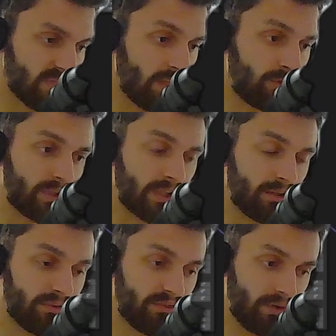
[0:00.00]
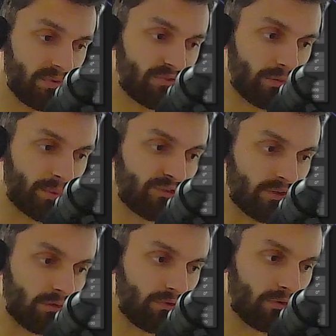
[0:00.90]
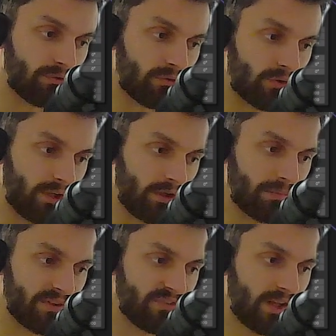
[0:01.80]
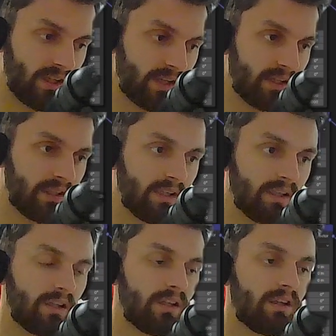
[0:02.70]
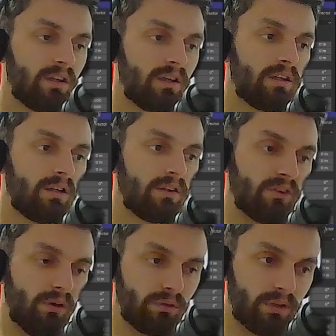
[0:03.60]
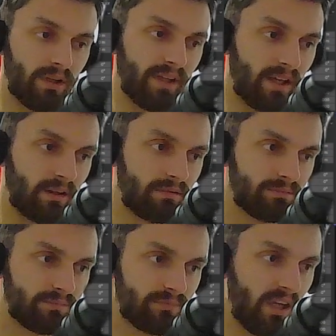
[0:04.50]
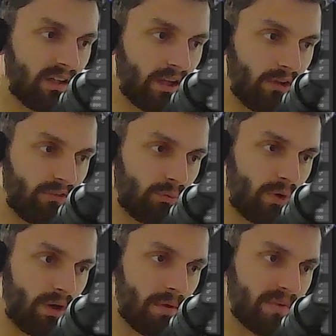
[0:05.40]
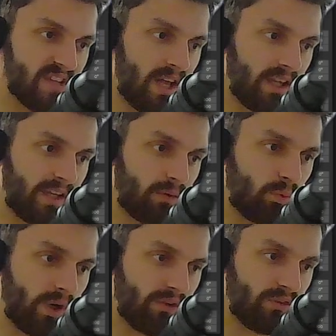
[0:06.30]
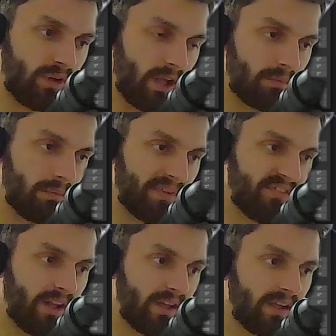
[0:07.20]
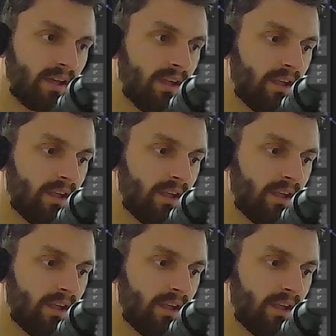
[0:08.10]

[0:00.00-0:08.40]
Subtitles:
You can use the same information also for the metallic. So again, it tells it where to be metallic and where to not be metallic.